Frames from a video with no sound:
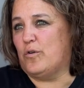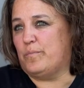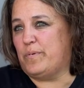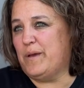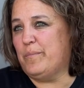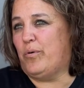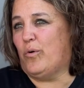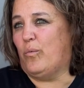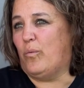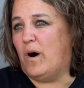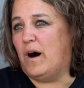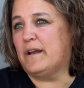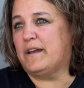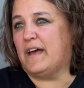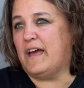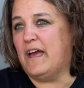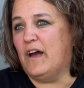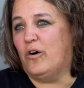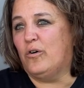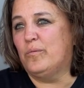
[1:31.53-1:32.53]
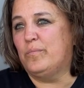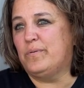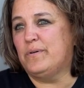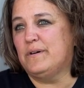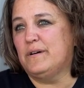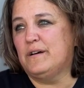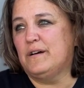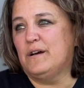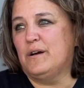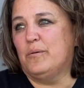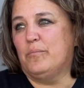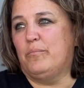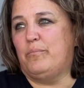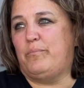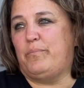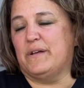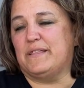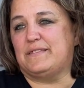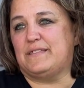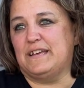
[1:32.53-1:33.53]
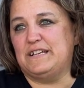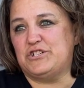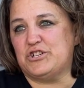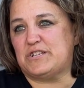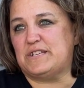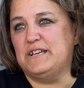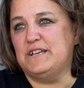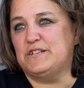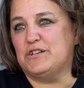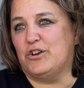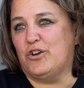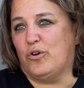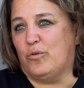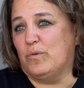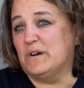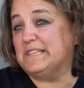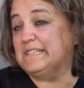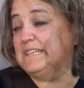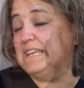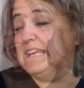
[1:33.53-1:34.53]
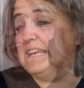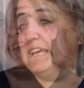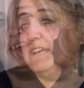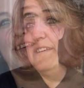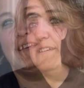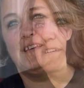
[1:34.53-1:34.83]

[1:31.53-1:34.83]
People want to help, but they just need to know what's needed.